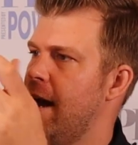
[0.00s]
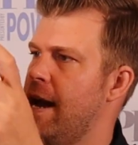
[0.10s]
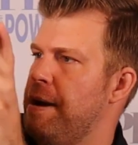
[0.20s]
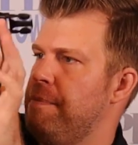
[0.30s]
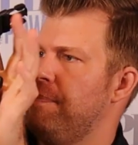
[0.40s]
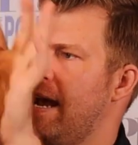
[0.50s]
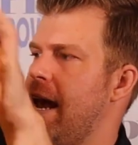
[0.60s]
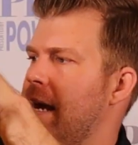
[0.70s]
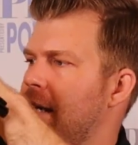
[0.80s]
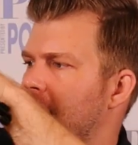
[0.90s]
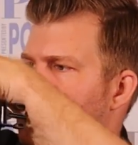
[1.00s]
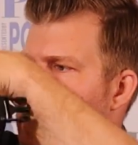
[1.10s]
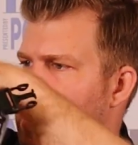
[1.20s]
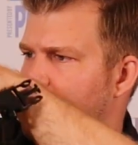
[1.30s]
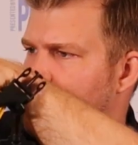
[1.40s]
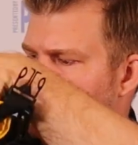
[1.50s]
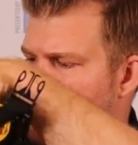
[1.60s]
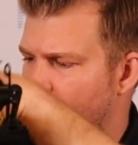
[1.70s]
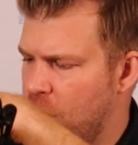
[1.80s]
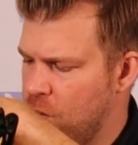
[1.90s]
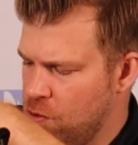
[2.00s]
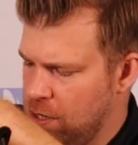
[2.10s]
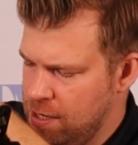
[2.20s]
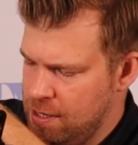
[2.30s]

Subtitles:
And yeah, just the whole